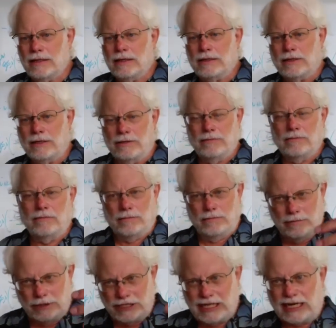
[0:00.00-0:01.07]
the
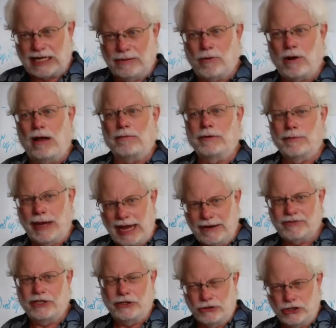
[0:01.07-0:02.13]
second problem,
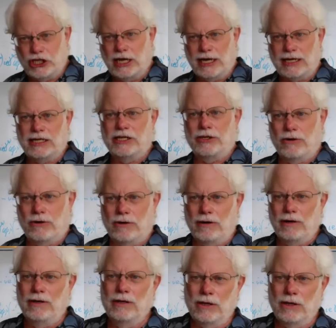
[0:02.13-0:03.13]
after you check your